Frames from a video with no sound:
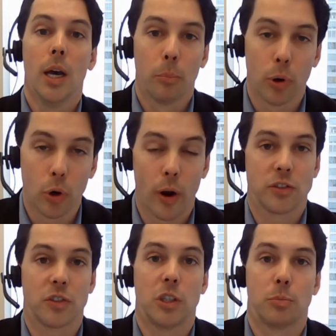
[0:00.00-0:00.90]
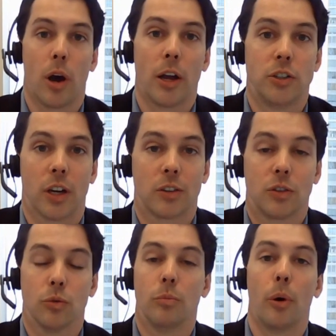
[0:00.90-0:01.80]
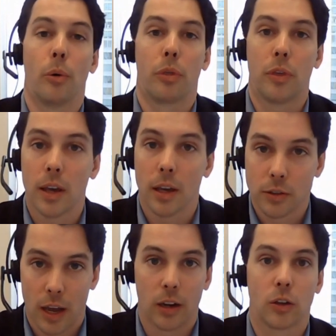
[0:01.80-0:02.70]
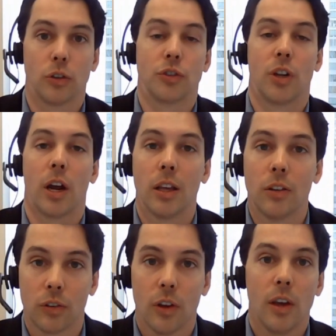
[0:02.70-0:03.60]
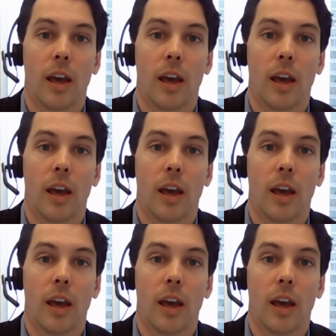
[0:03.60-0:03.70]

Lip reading: progress these projects through both the technical studies